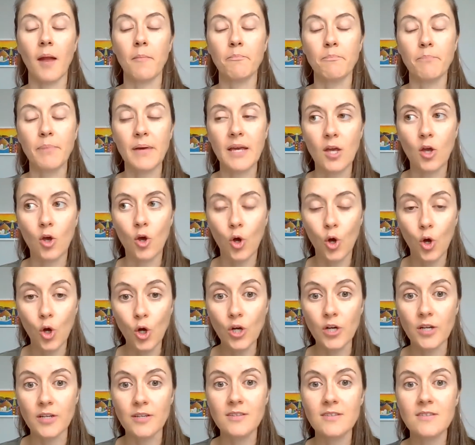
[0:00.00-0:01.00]
And
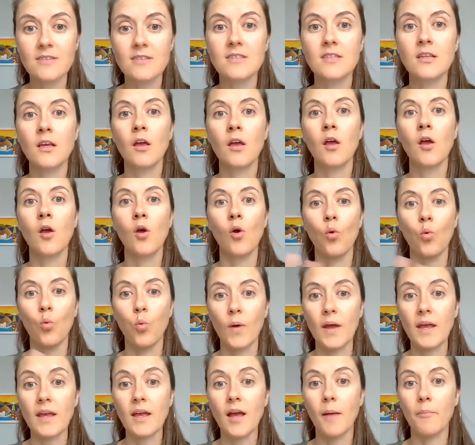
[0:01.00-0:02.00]
because
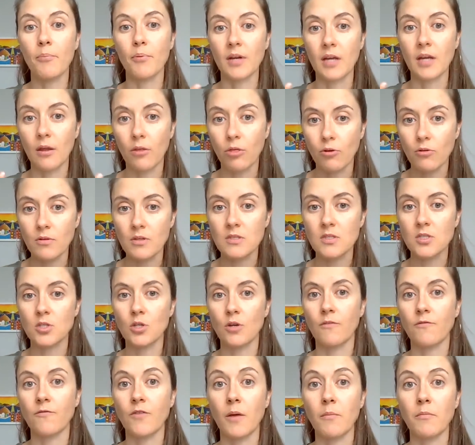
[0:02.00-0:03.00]
we are bringing through this
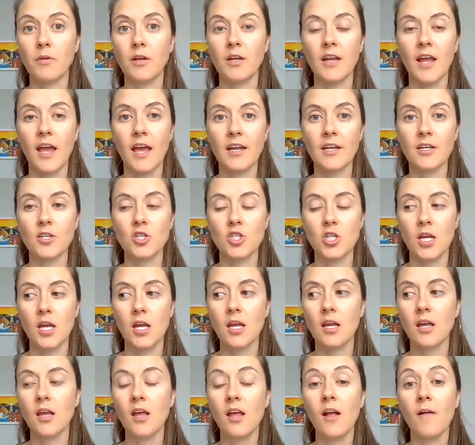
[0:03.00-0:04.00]
new feminine
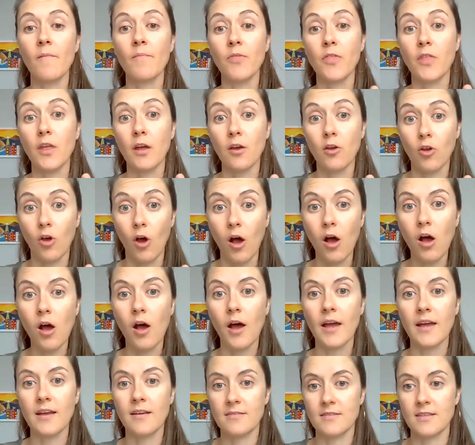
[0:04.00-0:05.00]
energy, the
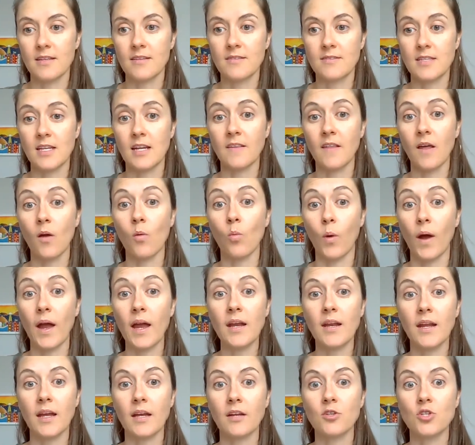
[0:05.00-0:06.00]
guys are sitting there
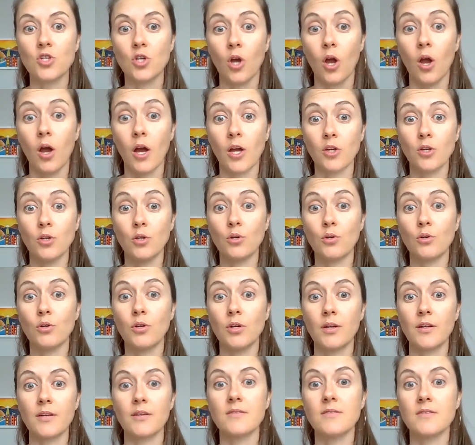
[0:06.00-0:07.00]
waiting to go, are you
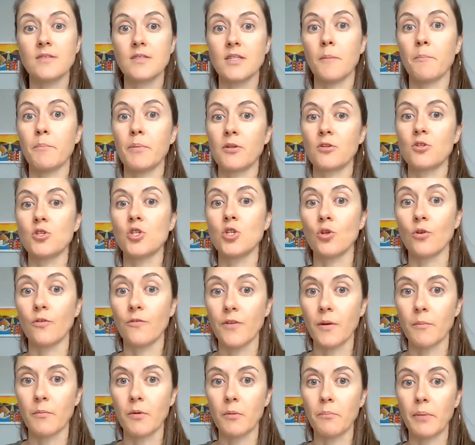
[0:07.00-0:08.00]
going to step into your
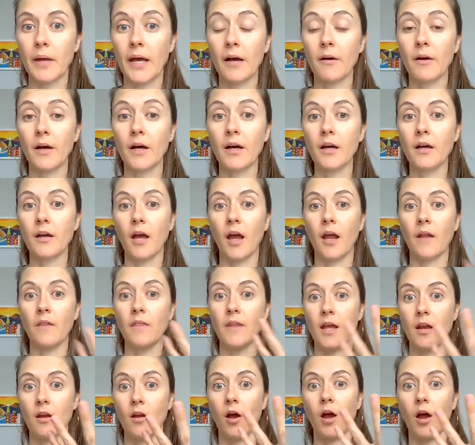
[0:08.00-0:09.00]
feminine power?
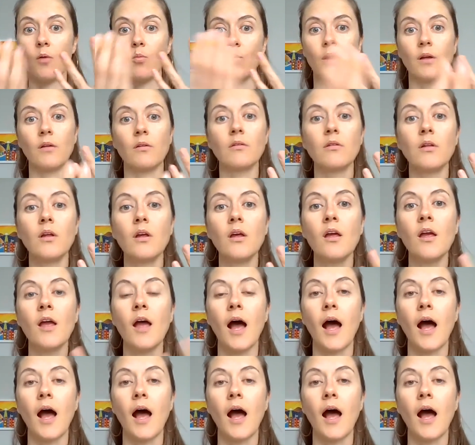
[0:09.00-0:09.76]
And then I will.